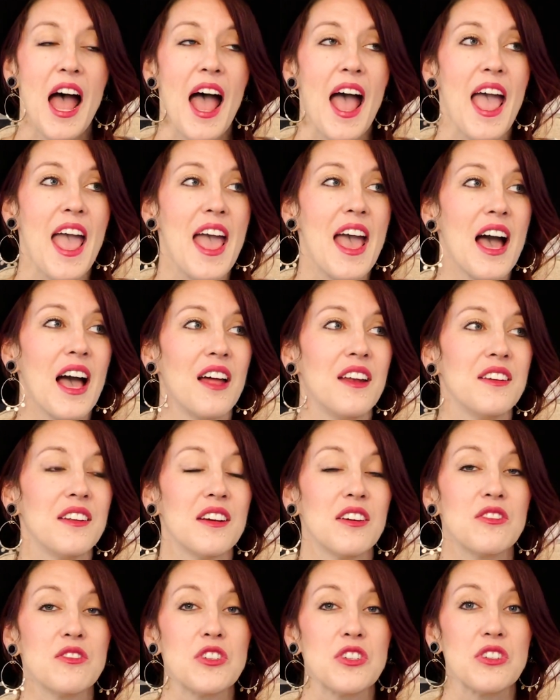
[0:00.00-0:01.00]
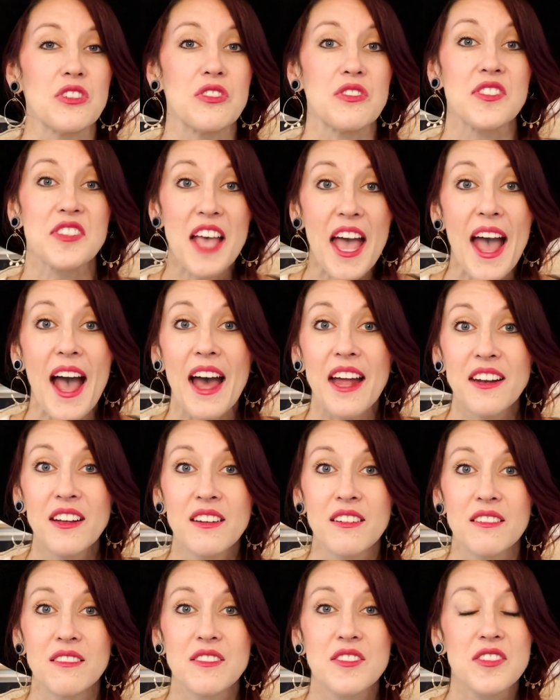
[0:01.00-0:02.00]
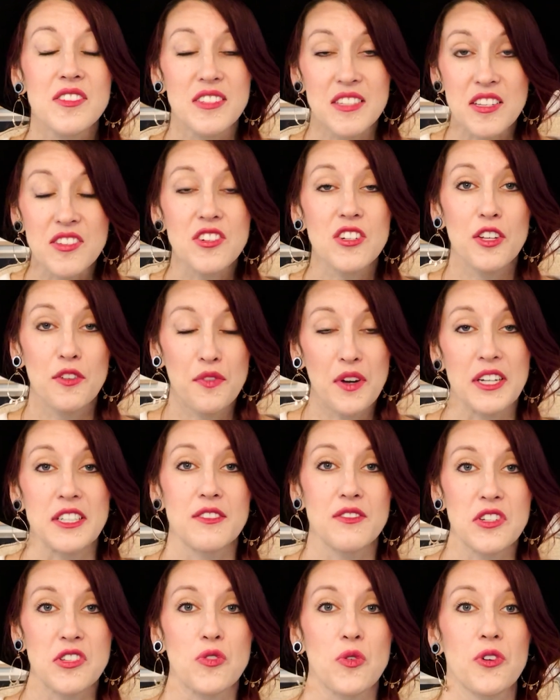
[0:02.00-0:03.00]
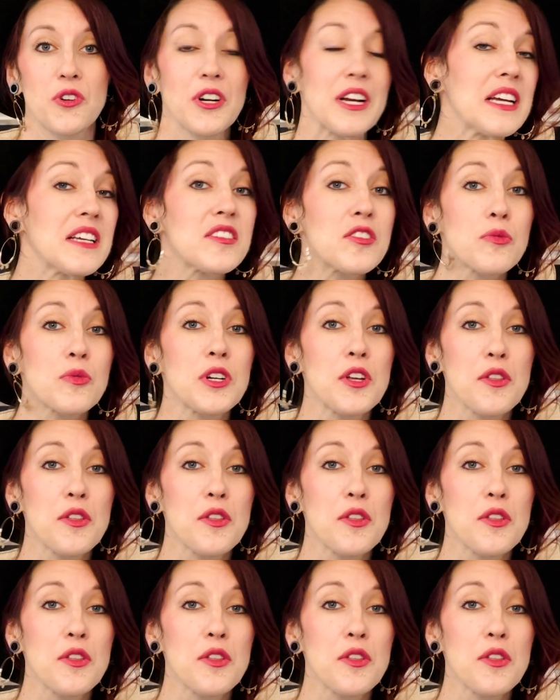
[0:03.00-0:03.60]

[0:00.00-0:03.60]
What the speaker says: And SAD, seasonal affective disorder, is a real